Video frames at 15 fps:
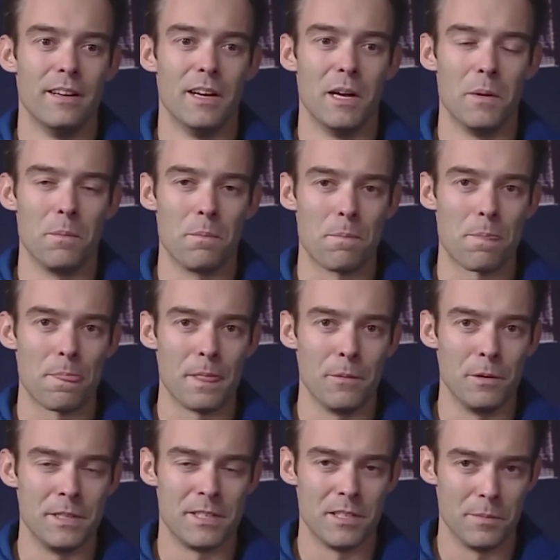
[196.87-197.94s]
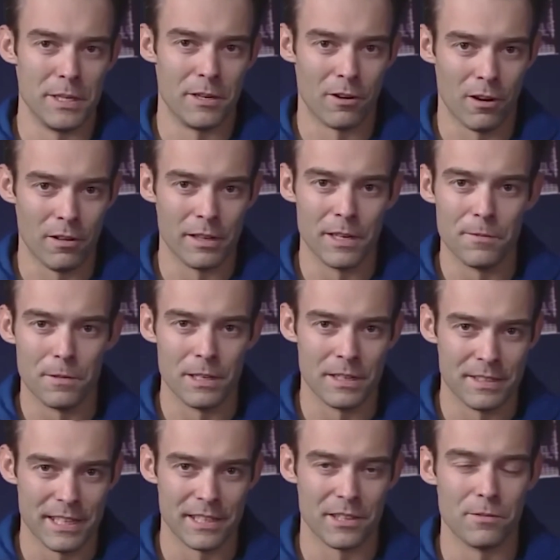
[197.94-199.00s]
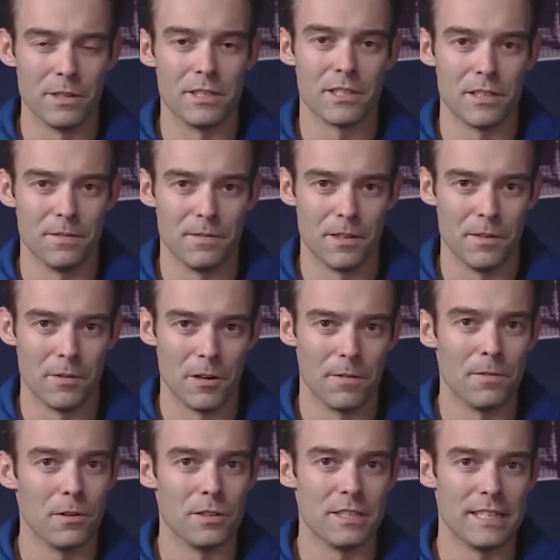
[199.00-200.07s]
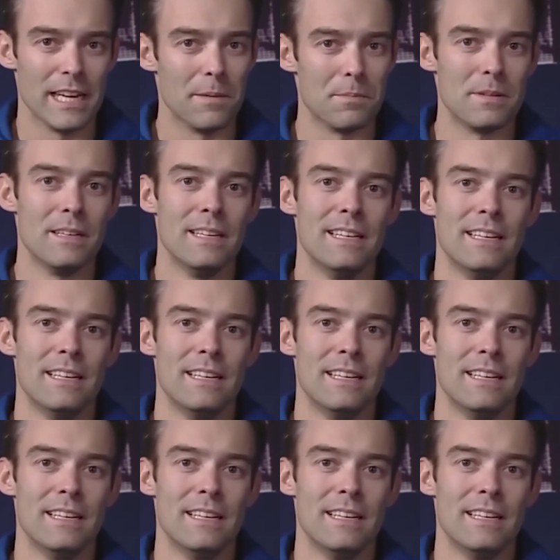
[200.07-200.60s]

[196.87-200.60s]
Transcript: Um, we'd still be crawling if we didn't take the risk of, of our first step.